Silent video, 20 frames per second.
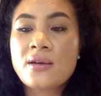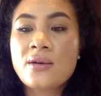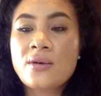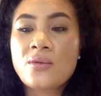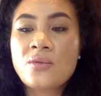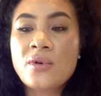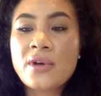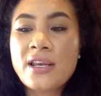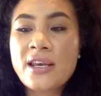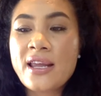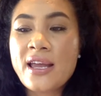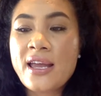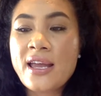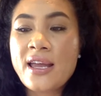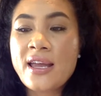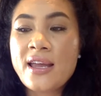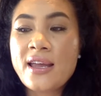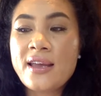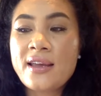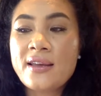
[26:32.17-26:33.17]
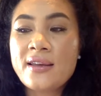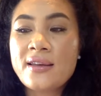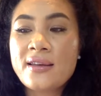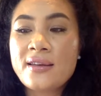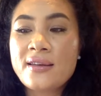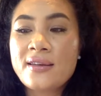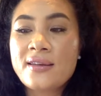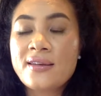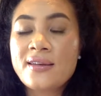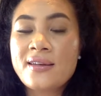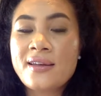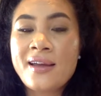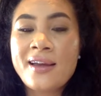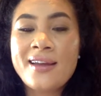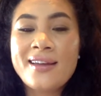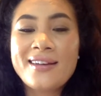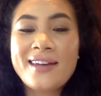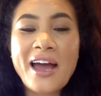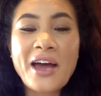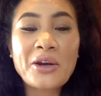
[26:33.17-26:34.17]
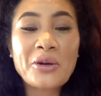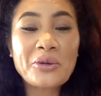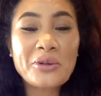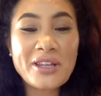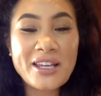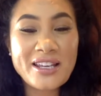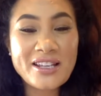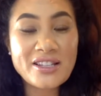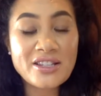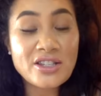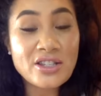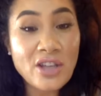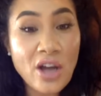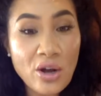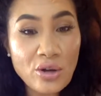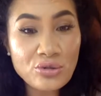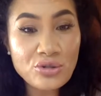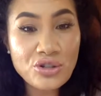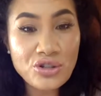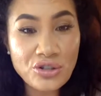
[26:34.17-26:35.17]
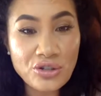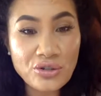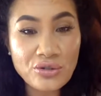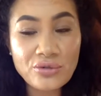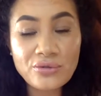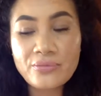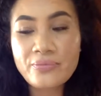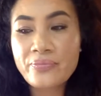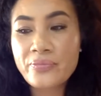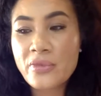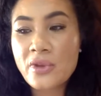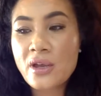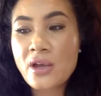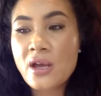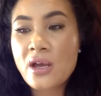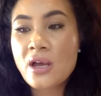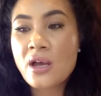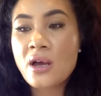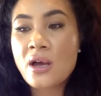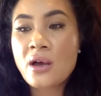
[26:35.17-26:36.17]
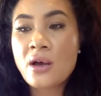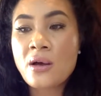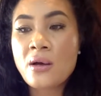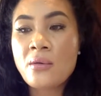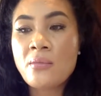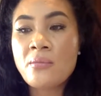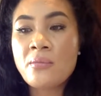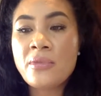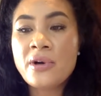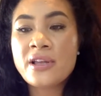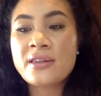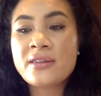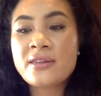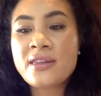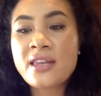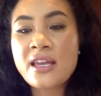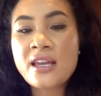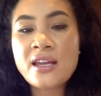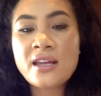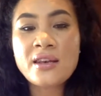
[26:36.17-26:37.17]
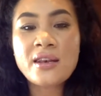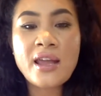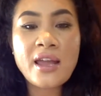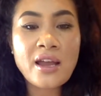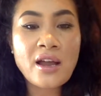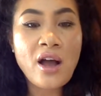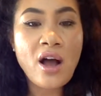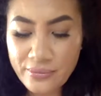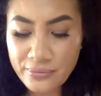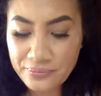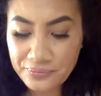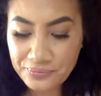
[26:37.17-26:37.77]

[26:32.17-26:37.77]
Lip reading: not only insult you, but then they call.